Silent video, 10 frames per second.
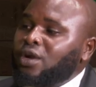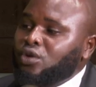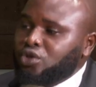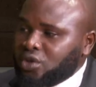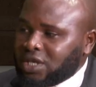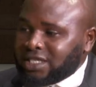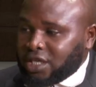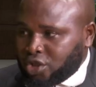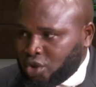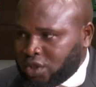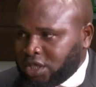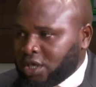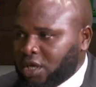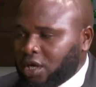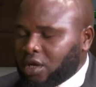road users a duty
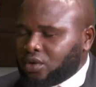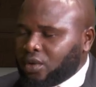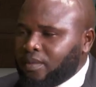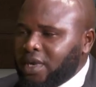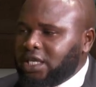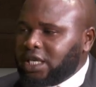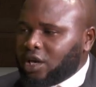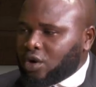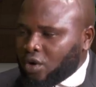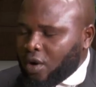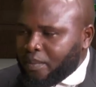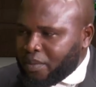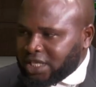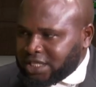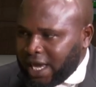to meet a
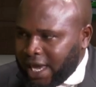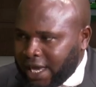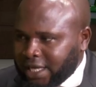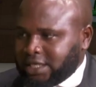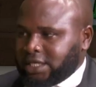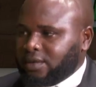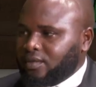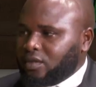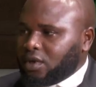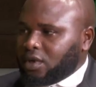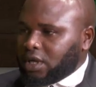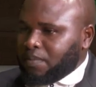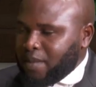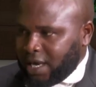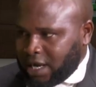competent
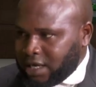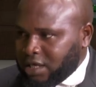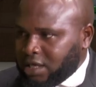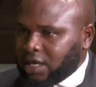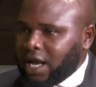mechanic.